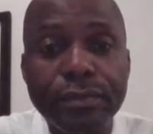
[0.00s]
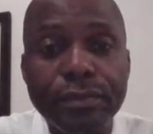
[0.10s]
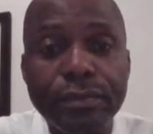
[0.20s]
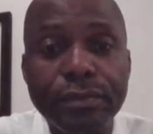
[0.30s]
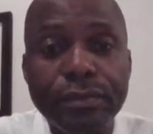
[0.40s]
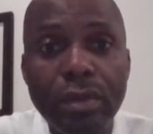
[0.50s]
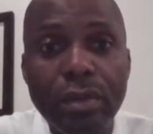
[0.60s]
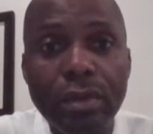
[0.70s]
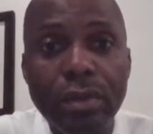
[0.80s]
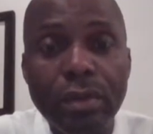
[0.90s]

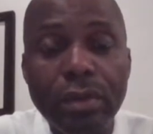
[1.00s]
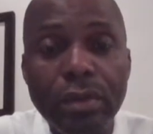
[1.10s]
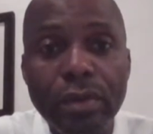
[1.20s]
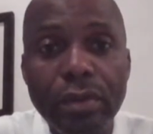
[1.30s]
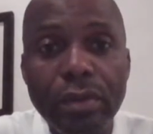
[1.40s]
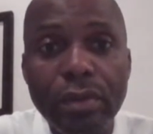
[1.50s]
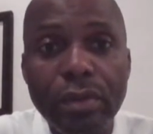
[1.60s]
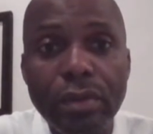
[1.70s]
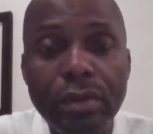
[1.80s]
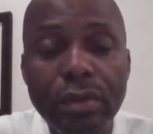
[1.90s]

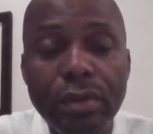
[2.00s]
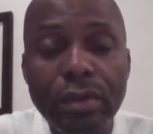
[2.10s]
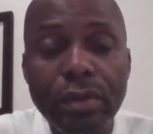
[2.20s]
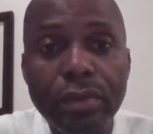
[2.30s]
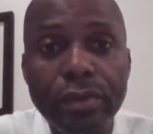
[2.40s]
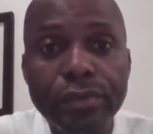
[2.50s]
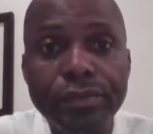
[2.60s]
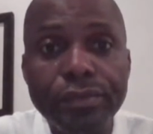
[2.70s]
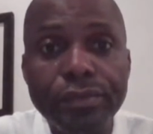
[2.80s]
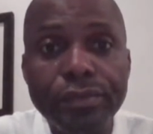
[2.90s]

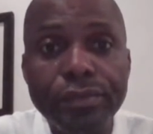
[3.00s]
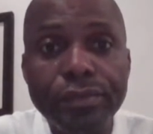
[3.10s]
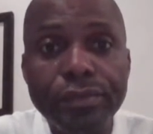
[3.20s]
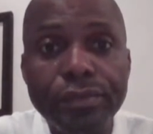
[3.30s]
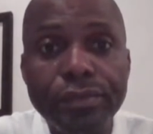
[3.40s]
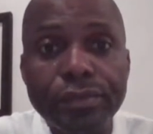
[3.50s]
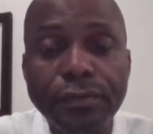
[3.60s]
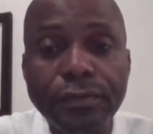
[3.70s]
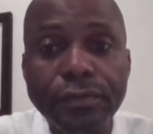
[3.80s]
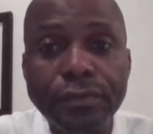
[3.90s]

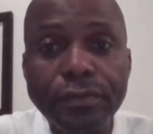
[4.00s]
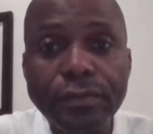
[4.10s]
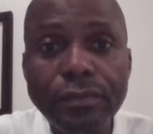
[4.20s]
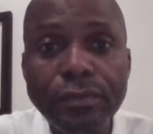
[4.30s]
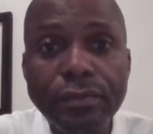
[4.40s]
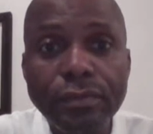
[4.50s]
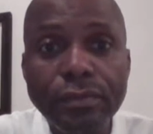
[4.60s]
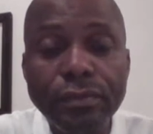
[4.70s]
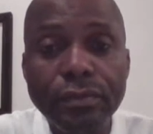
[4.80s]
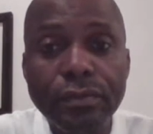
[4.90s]

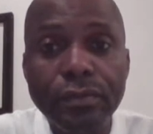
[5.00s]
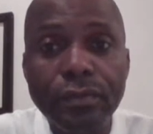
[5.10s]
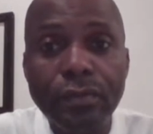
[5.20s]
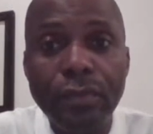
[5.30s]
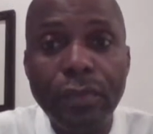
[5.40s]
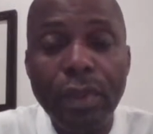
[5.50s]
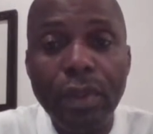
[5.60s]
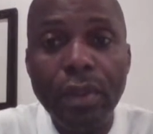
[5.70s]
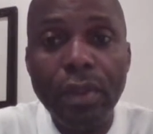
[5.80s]
The person shown says nothing.